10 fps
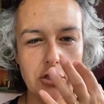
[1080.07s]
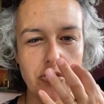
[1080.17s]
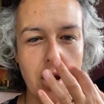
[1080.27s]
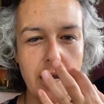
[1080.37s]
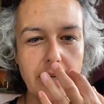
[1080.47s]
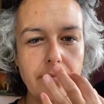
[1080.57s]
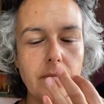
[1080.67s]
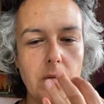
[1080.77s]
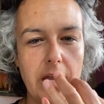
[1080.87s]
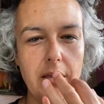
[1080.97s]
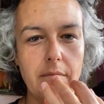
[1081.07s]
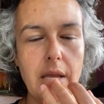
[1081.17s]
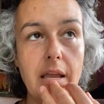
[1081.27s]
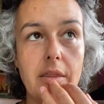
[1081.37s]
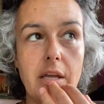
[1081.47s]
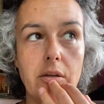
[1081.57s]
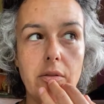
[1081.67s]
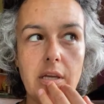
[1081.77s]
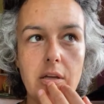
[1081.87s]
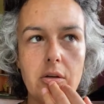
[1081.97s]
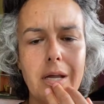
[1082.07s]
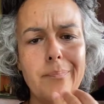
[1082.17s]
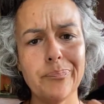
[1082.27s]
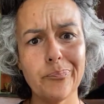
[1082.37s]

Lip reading: dry, right? And then you think in your head,